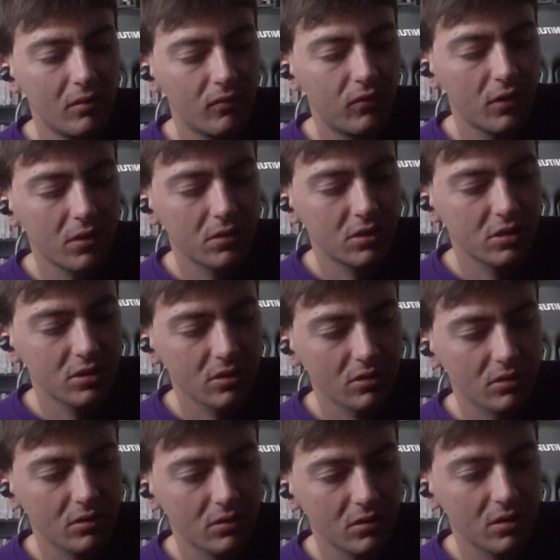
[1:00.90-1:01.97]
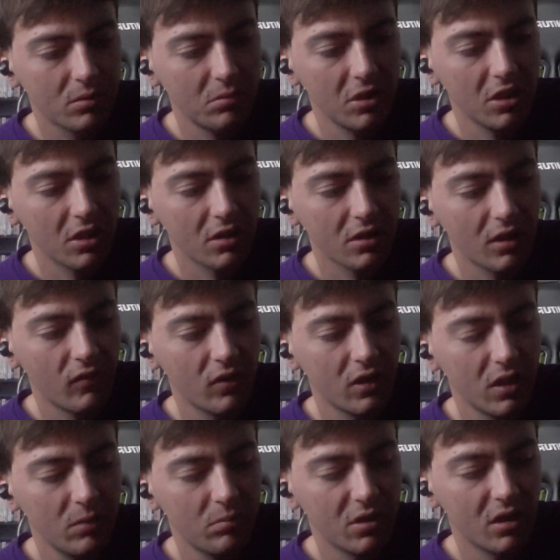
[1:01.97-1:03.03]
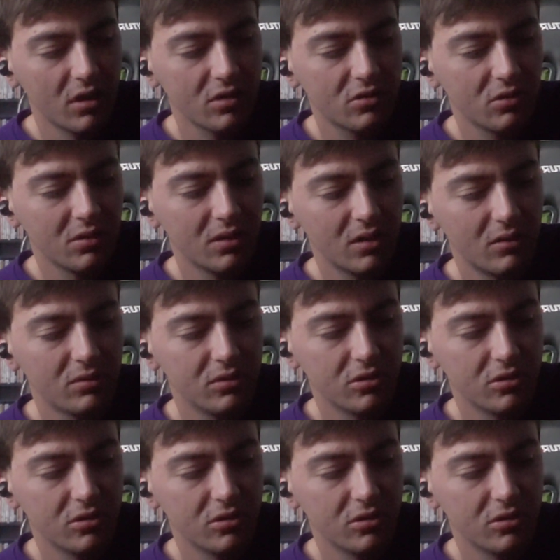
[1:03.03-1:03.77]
for just comedic levity, but also a little